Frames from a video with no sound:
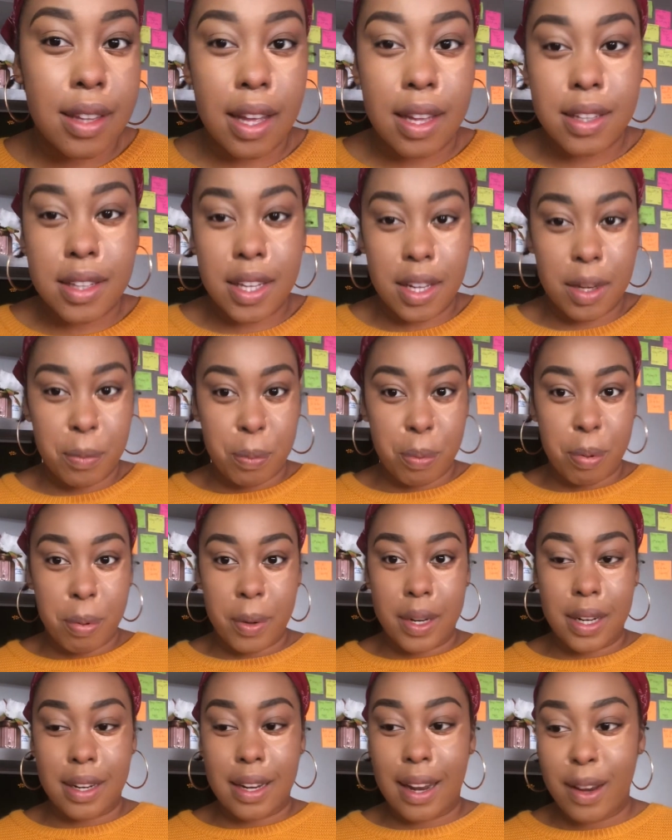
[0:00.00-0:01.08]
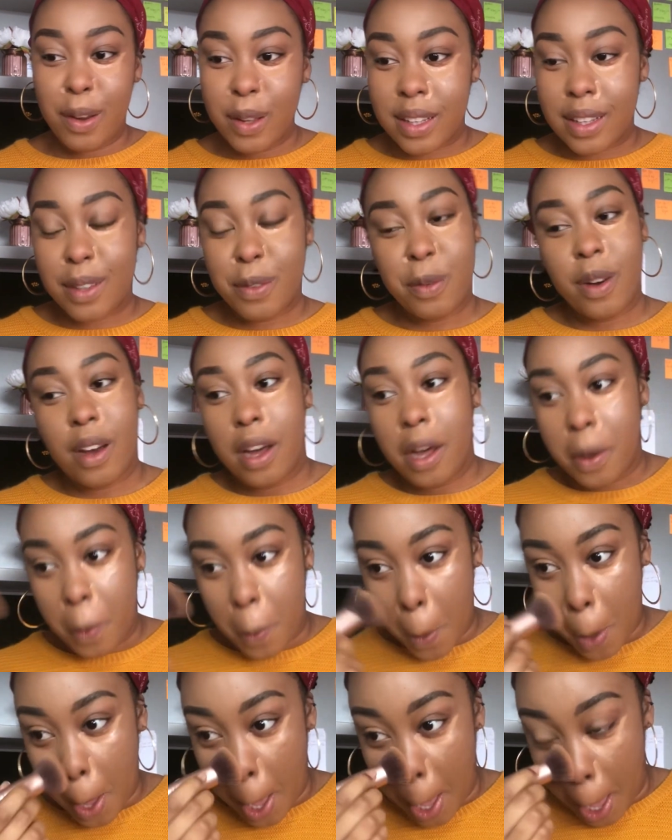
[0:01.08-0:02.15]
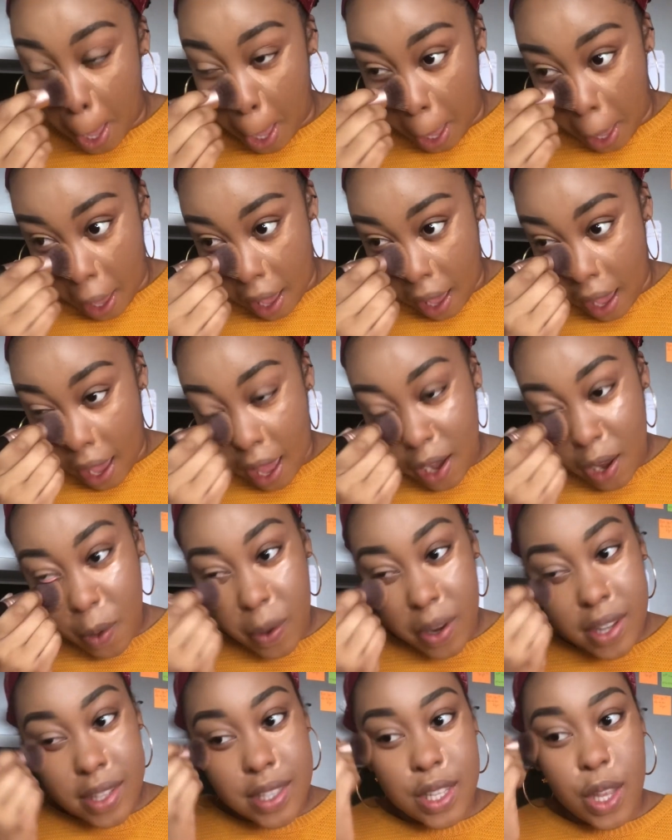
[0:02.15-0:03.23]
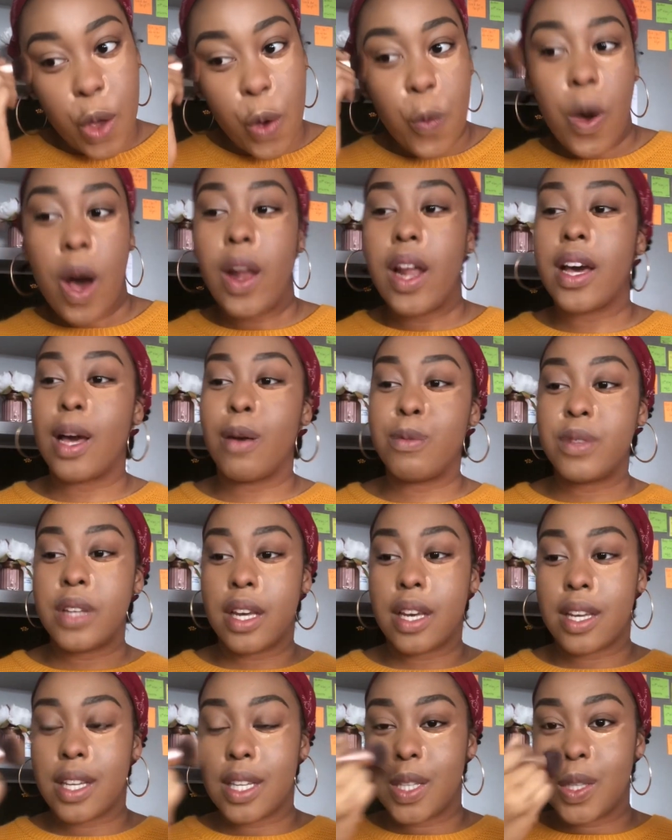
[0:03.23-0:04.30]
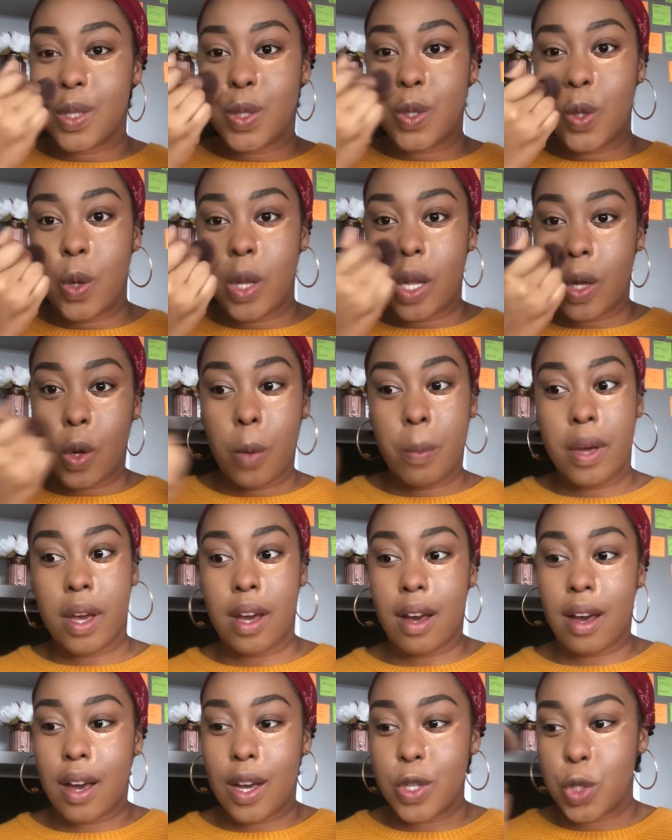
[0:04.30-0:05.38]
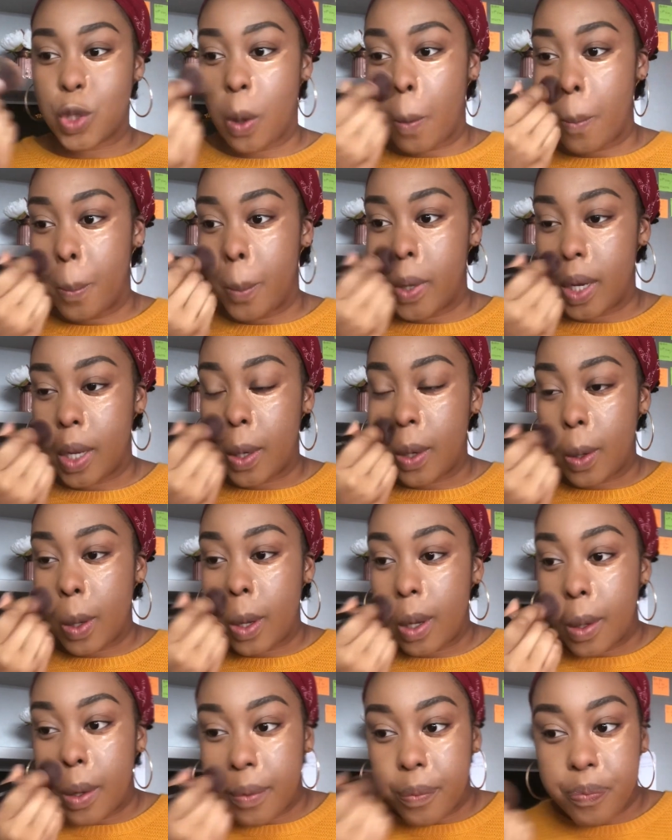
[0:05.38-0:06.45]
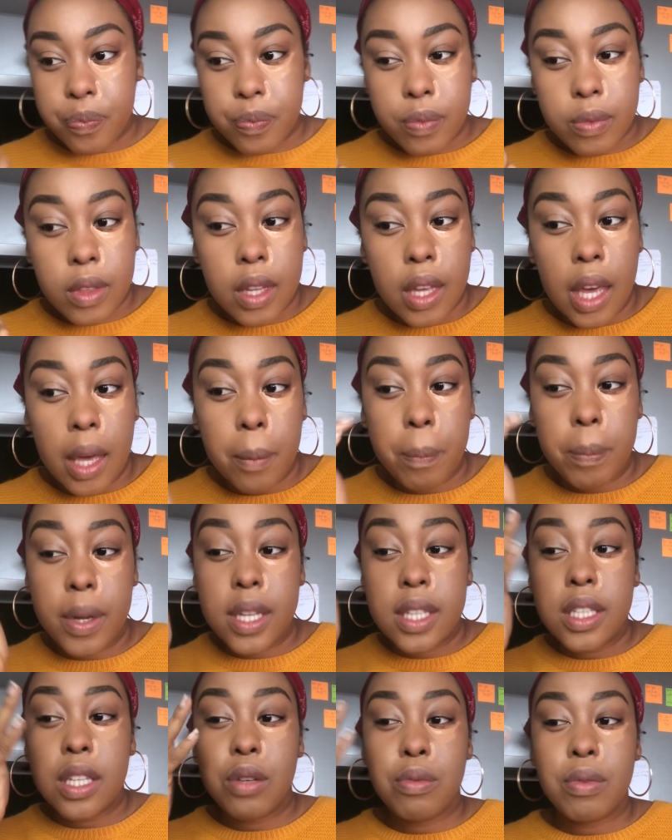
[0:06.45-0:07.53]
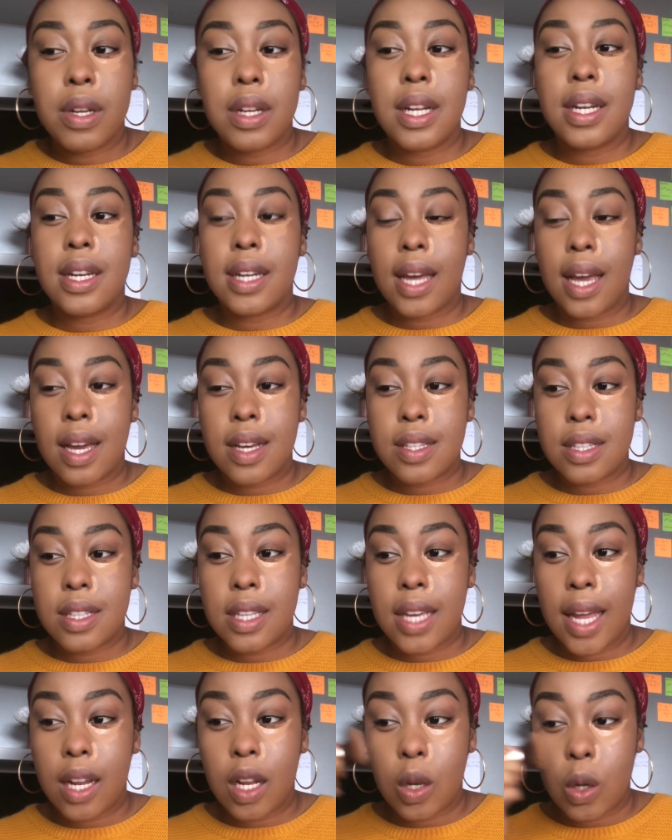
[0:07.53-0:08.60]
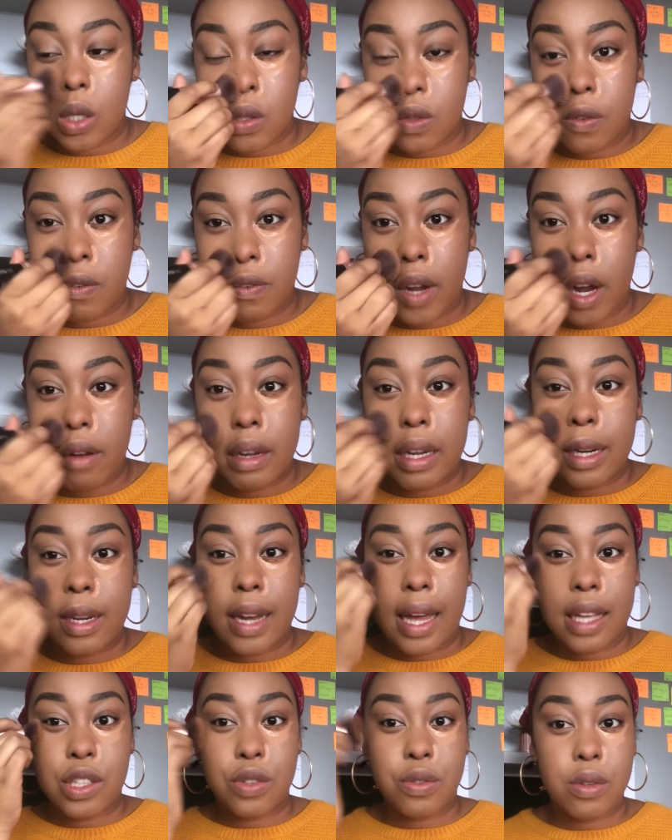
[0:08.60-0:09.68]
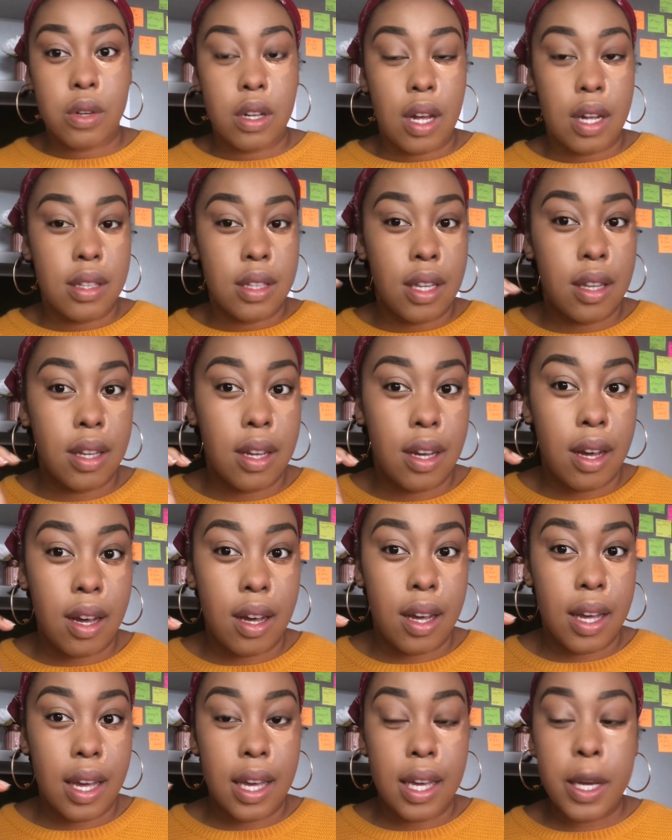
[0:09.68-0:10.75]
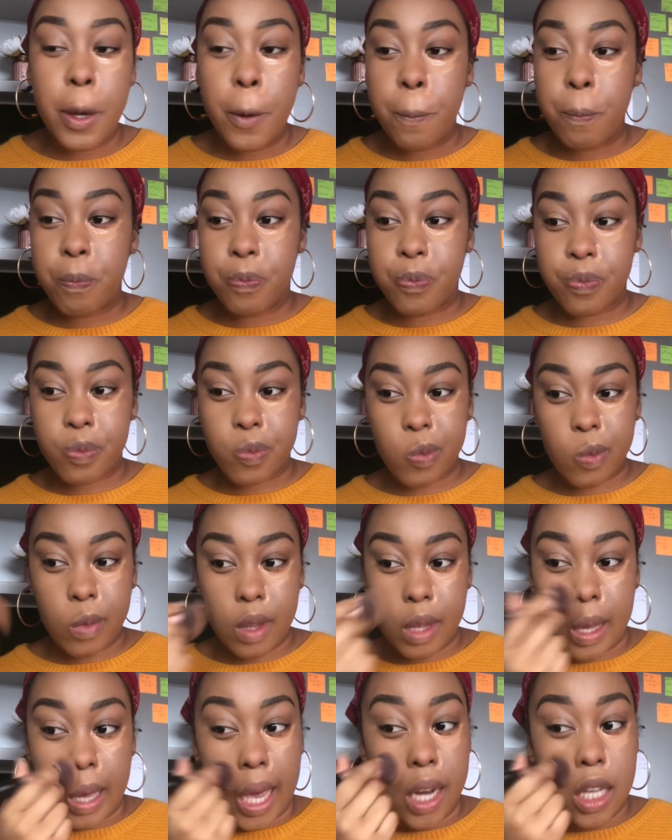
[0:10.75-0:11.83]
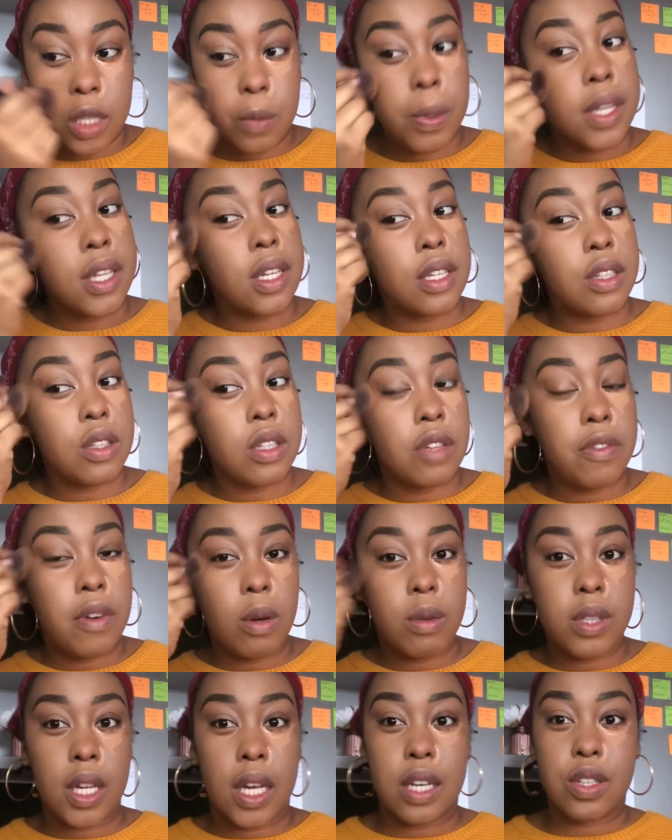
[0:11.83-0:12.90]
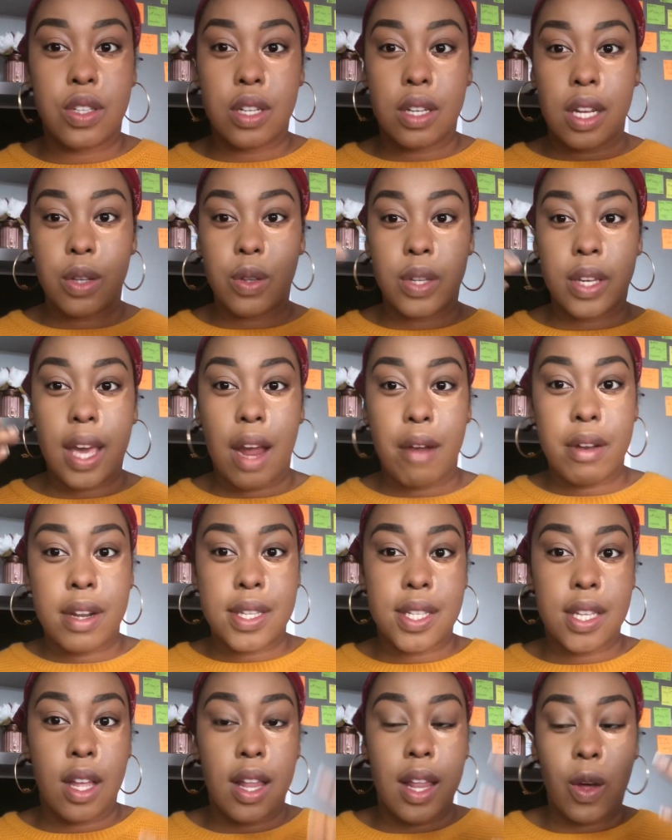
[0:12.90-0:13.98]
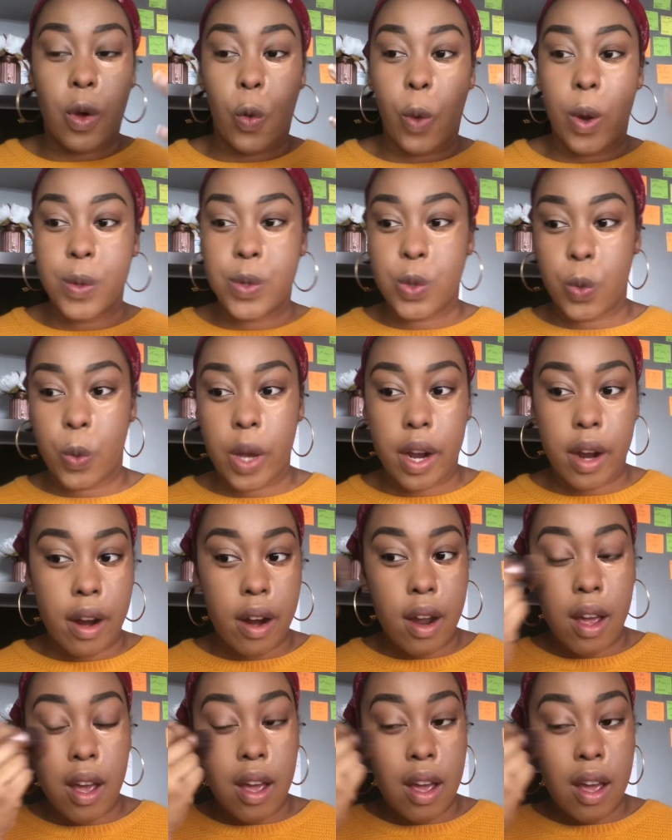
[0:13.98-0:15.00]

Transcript: that did pretty, that looked, wow. I don't want to say wow, like I'm like so like oh my gosh, but it blended really nicely and it looks very natural under the eye, and it's blended into the foundation. Like you can't really tell like what's where